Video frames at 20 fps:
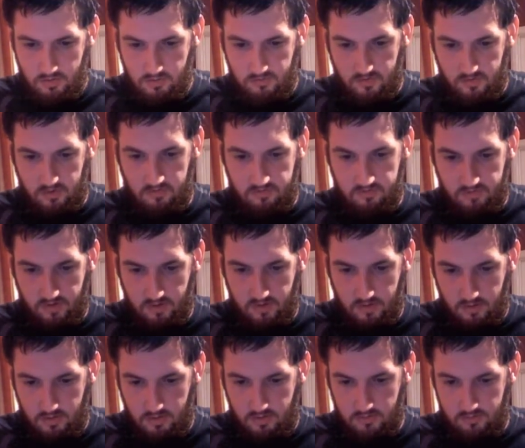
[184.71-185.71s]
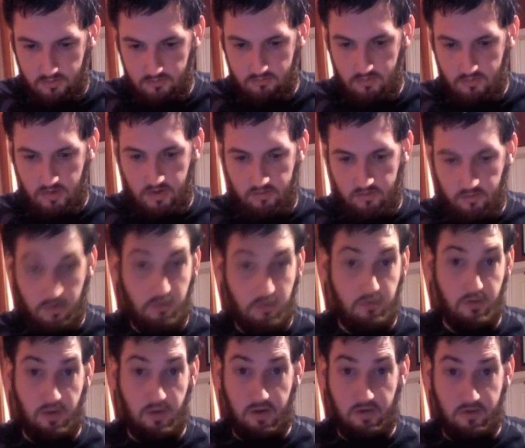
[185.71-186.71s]
If I can find it, because I never
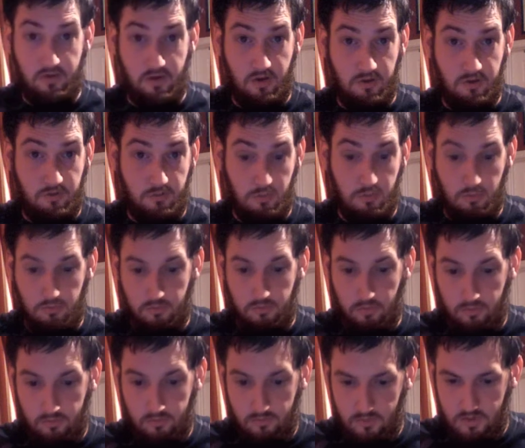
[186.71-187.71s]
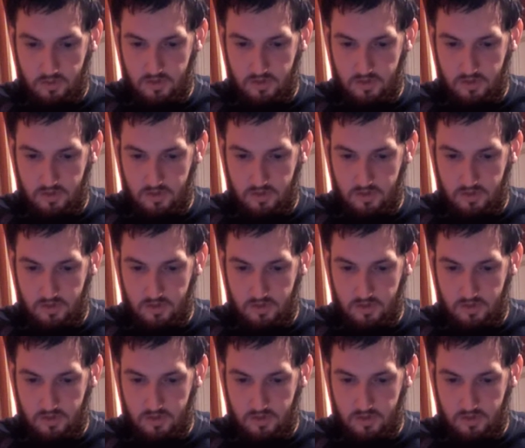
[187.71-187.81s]
use it. Like I said, I use Google Voice.